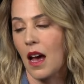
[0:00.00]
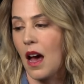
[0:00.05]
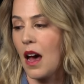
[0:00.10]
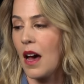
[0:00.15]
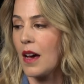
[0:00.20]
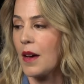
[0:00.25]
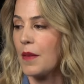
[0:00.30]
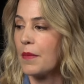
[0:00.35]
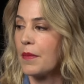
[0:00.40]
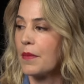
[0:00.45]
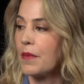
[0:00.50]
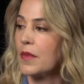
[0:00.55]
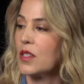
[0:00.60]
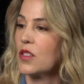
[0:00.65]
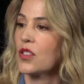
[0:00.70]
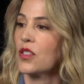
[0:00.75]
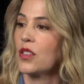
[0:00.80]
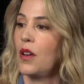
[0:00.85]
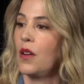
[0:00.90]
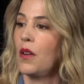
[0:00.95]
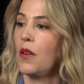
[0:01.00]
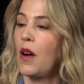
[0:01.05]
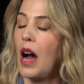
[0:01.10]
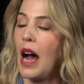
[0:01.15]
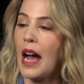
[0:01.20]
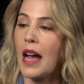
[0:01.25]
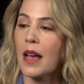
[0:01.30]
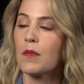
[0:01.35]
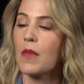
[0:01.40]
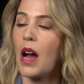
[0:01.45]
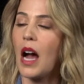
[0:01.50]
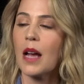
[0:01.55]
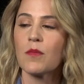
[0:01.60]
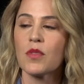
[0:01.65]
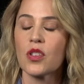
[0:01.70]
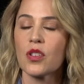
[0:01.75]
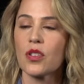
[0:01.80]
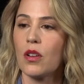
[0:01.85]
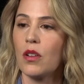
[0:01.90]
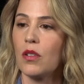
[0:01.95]
um, so I'm, I'm
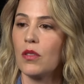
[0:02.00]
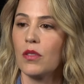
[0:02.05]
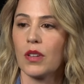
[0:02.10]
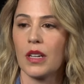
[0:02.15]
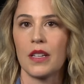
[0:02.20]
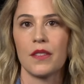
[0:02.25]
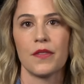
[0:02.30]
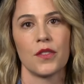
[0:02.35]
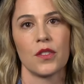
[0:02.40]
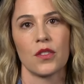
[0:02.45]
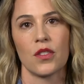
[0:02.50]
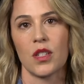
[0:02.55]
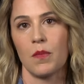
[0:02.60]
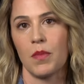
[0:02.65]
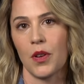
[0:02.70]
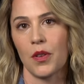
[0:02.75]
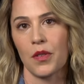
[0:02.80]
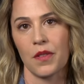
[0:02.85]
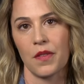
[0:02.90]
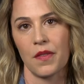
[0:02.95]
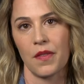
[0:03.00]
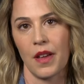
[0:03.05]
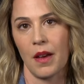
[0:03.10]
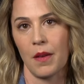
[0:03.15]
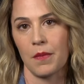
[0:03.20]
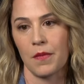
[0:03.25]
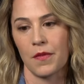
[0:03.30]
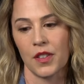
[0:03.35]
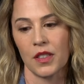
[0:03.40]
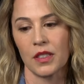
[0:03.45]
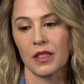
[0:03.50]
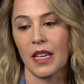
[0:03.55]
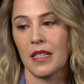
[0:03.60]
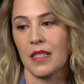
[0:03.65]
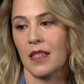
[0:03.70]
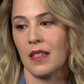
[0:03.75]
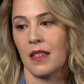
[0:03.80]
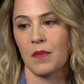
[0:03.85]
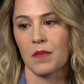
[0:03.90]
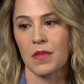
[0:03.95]
so grateful to both of them for
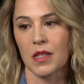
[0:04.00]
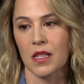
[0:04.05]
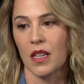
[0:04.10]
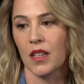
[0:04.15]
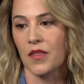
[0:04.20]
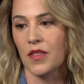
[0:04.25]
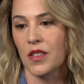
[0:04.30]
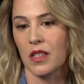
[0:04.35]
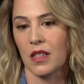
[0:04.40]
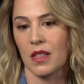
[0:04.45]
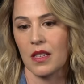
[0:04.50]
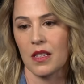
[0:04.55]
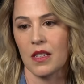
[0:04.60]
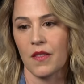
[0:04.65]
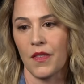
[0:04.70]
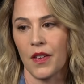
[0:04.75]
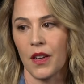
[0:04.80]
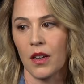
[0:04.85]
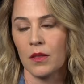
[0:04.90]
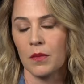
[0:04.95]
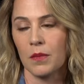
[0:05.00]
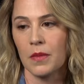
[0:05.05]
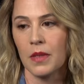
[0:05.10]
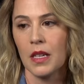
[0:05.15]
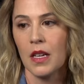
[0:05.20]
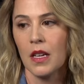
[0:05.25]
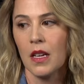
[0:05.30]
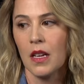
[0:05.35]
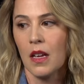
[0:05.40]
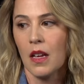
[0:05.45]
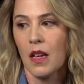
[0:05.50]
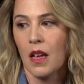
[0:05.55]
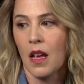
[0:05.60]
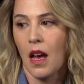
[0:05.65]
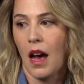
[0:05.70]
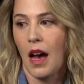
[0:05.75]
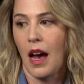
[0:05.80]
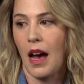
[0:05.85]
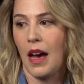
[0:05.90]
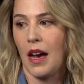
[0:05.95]
lending themselves to this film.
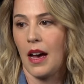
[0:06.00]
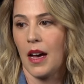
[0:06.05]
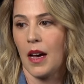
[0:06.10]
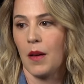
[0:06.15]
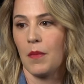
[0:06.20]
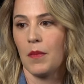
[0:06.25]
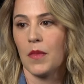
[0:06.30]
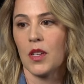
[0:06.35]
Um,